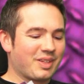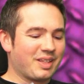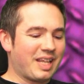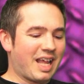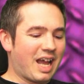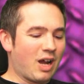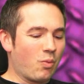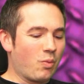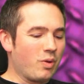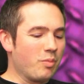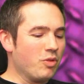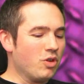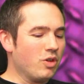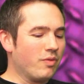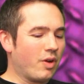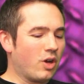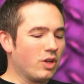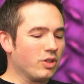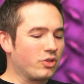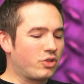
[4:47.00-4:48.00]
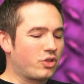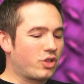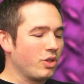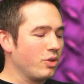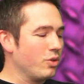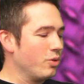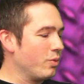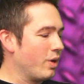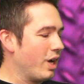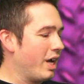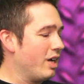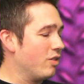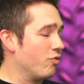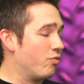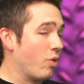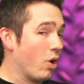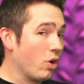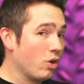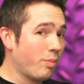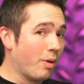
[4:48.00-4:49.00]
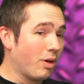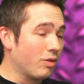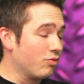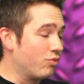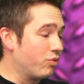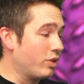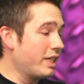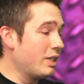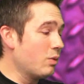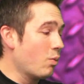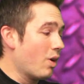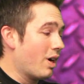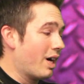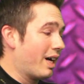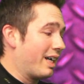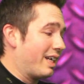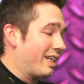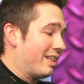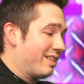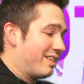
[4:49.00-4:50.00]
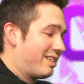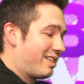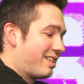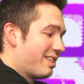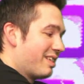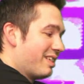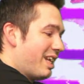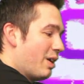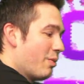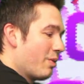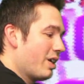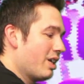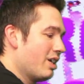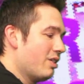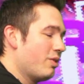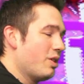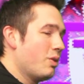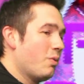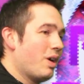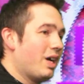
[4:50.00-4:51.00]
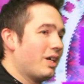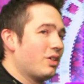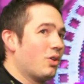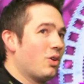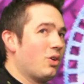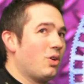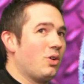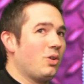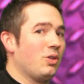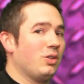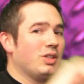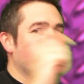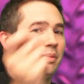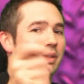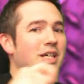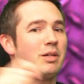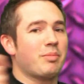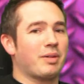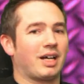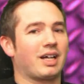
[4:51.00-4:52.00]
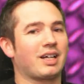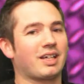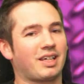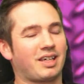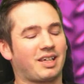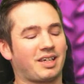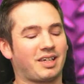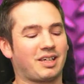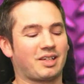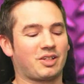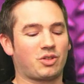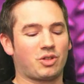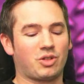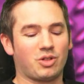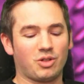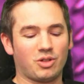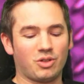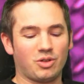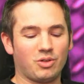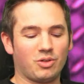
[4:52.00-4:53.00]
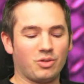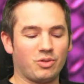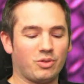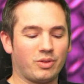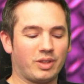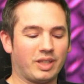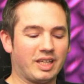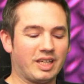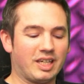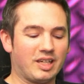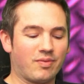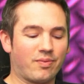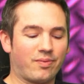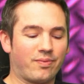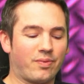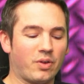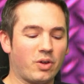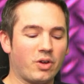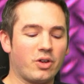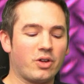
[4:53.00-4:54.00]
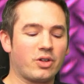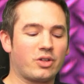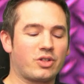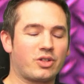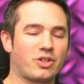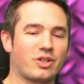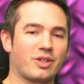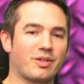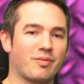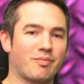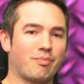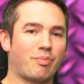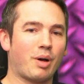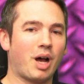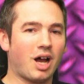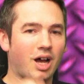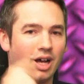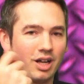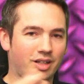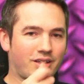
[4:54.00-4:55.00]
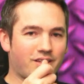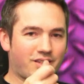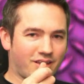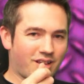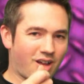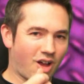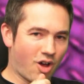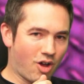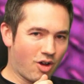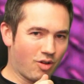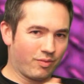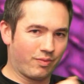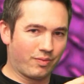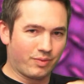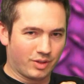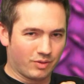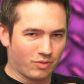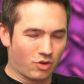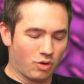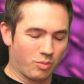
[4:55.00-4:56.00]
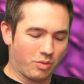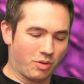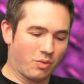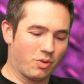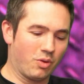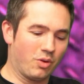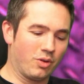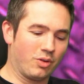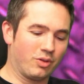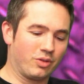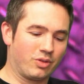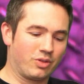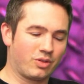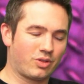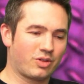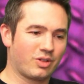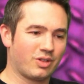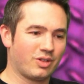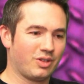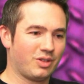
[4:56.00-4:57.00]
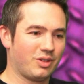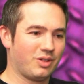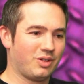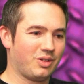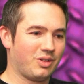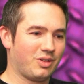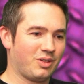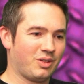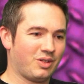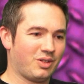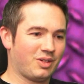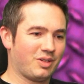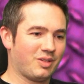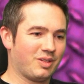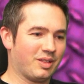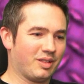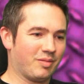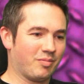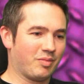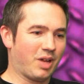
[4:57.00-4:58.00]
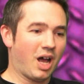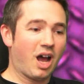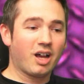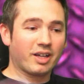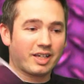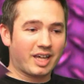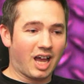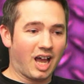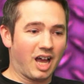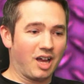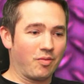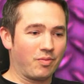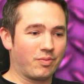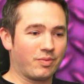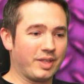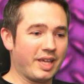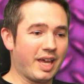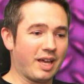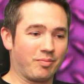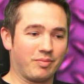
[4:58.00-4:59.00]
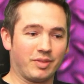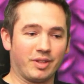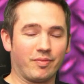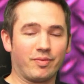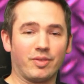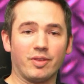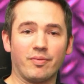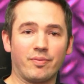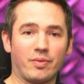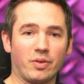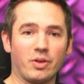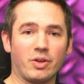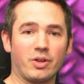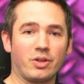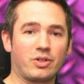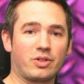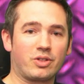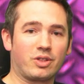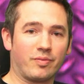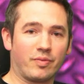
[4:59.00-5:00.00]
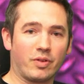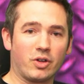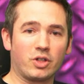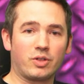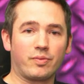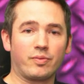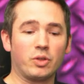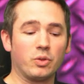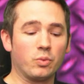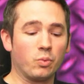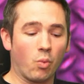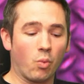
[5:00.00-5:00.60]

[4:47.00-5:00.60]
now we move on to robot rewind now we're going to rewind all the way back to the first part of the Robot Wars archive. Yeah, the, the first the first few